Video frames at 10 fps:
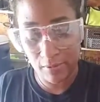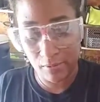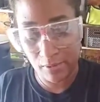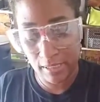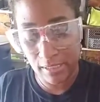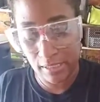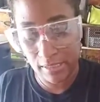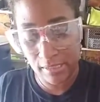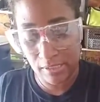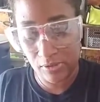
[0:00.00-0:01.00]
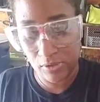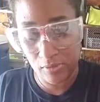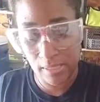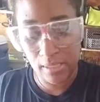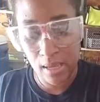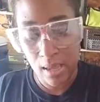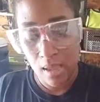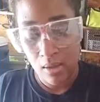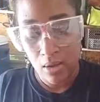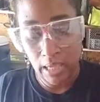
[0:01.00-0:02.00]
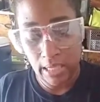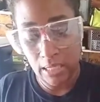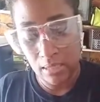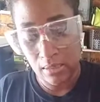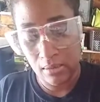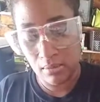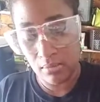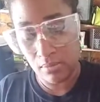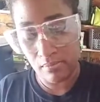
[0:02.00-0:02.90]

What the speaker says: When I first started out, I didn't have a turner.